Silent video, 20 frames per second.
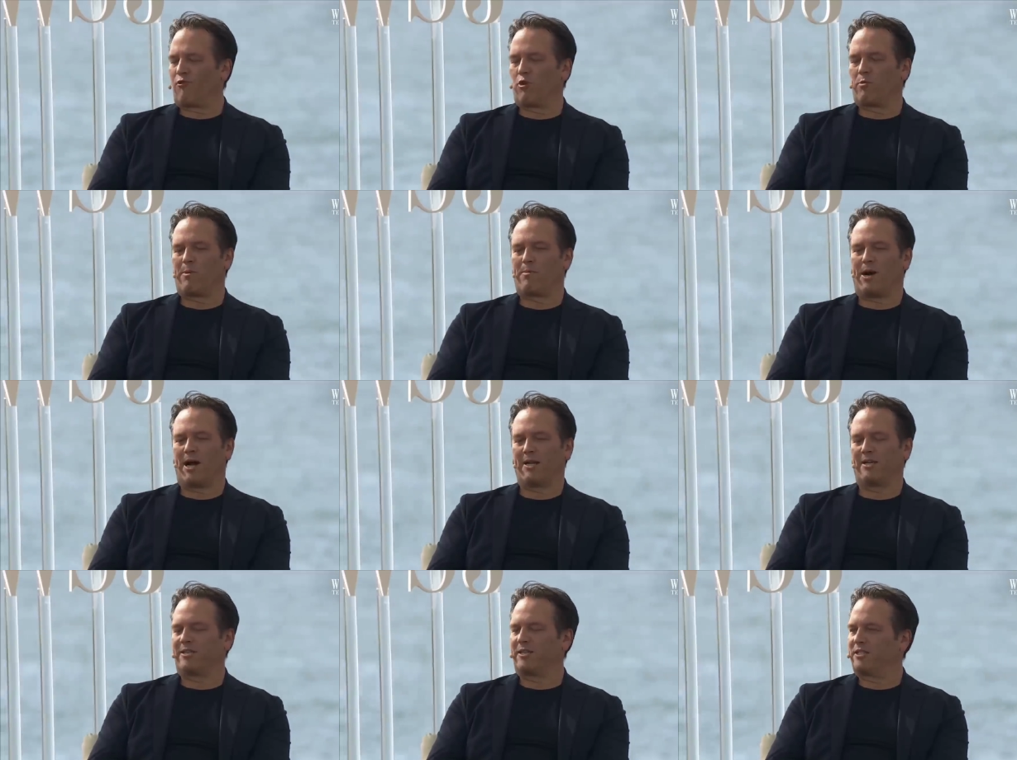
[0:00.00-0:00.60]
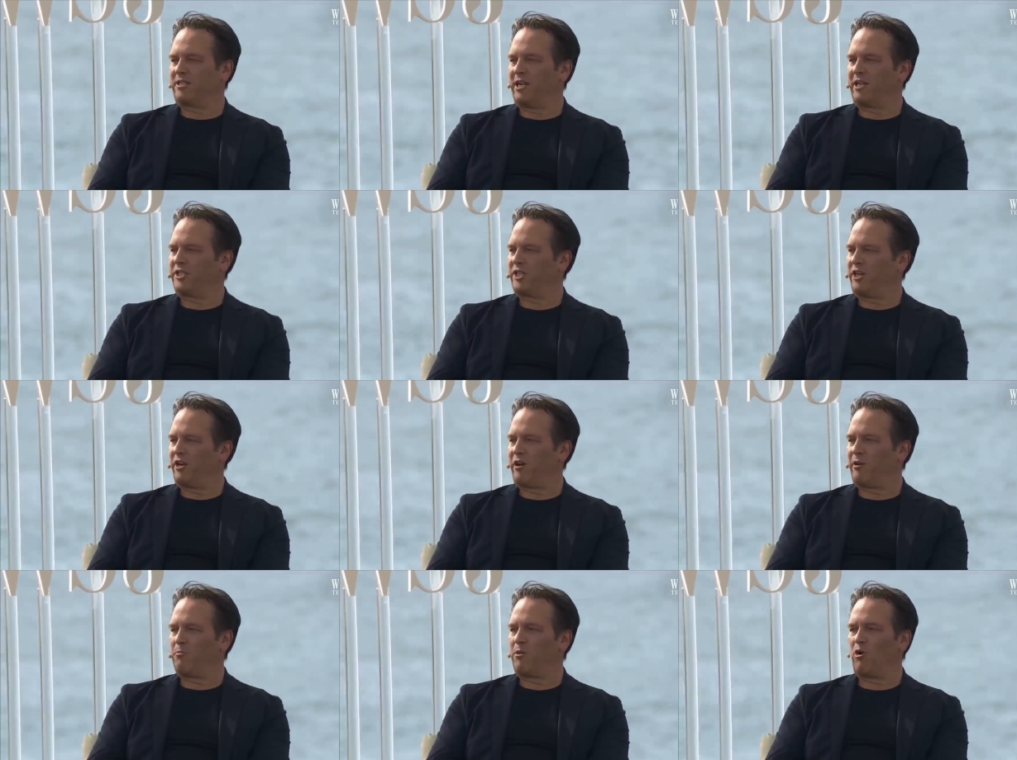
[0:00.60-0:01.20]
form of
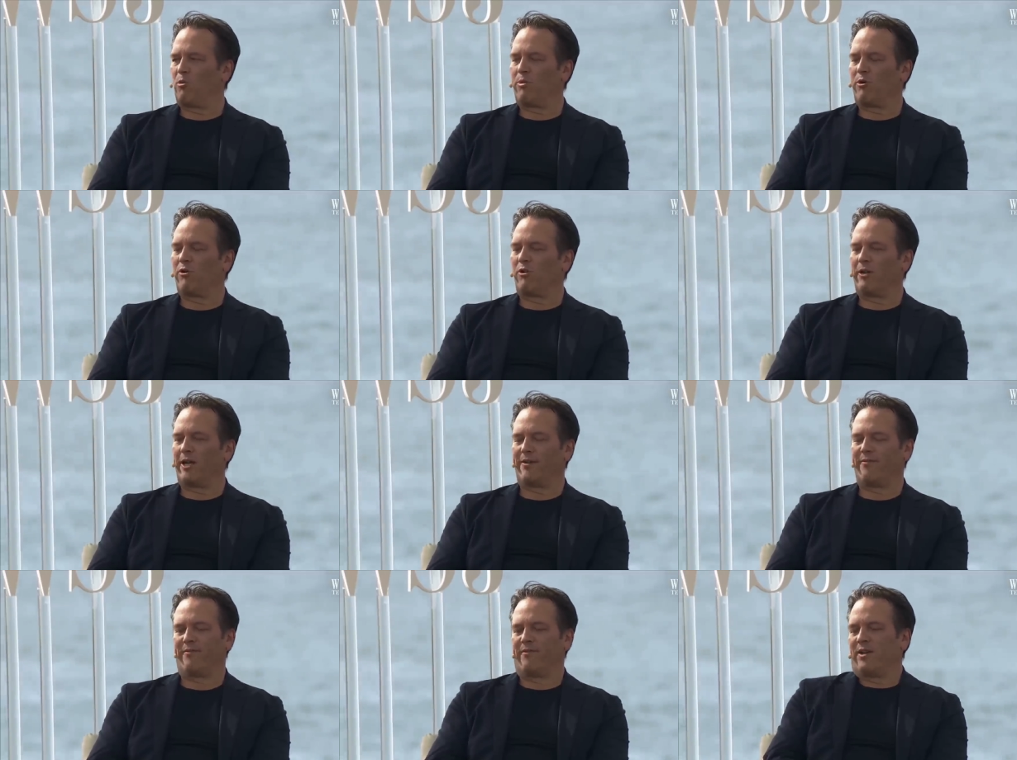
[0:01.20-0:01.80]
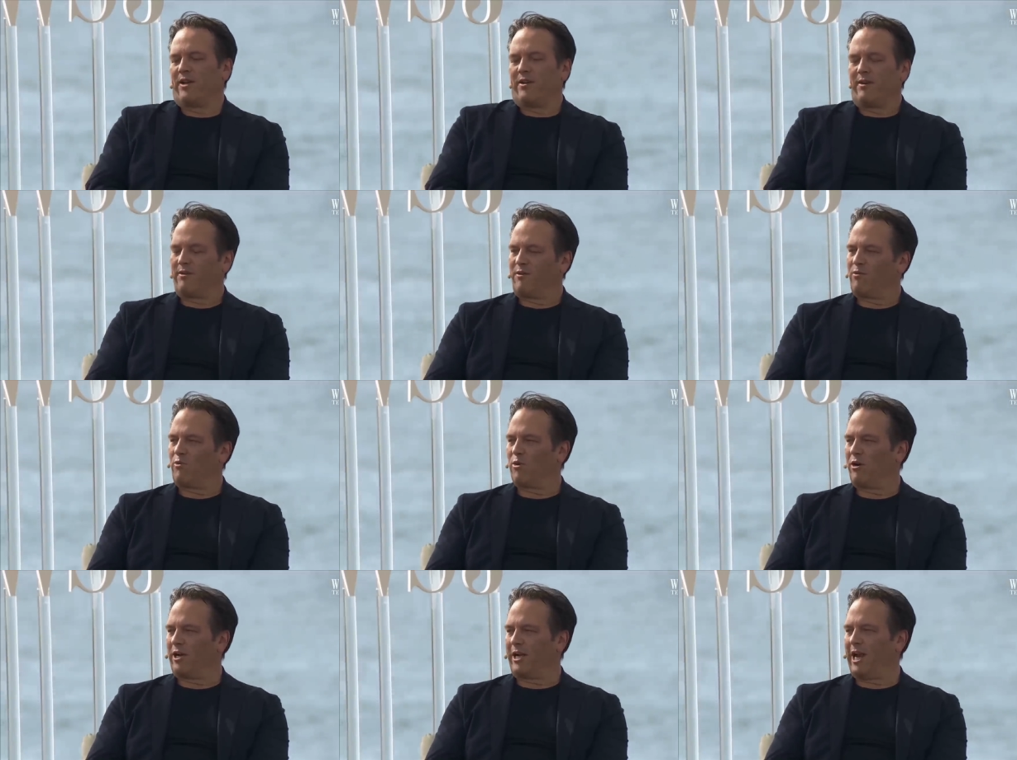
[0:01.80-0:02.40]
monetization on mobile and
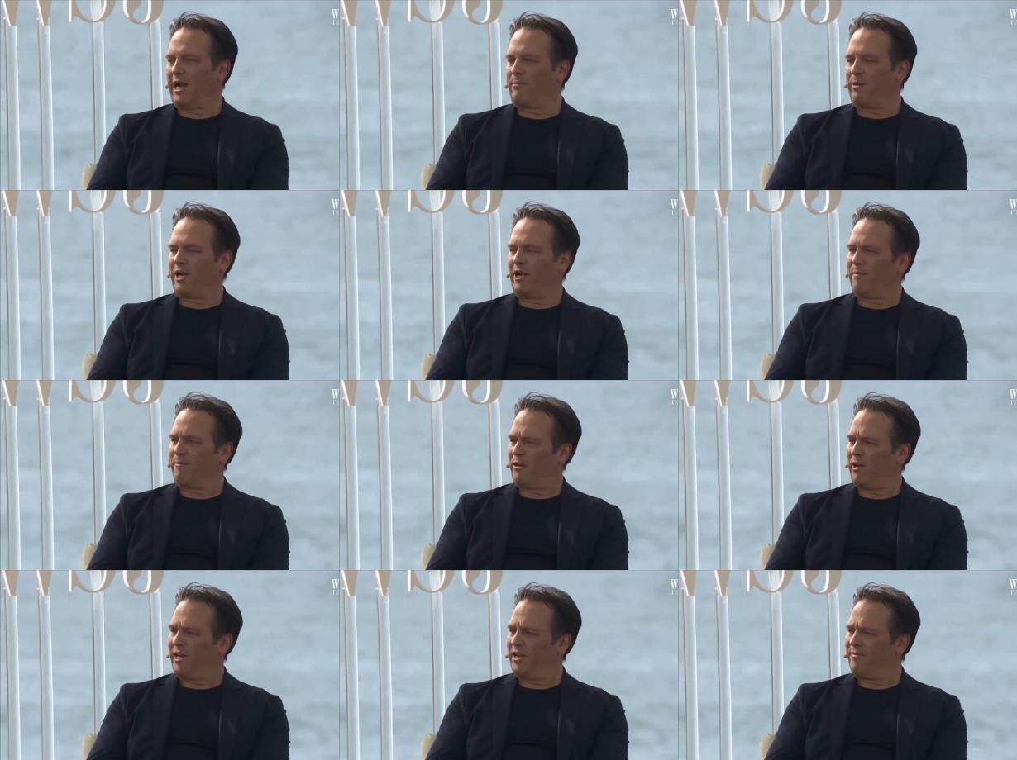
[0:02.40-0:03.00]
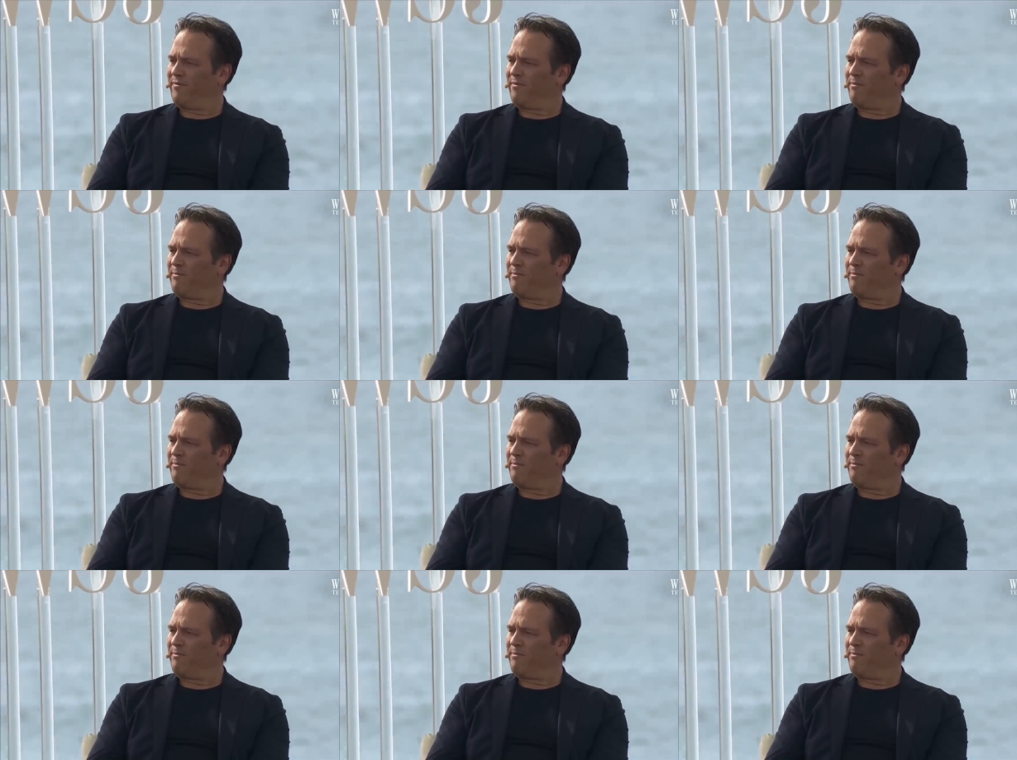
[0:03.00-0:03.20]
we're a gaming company.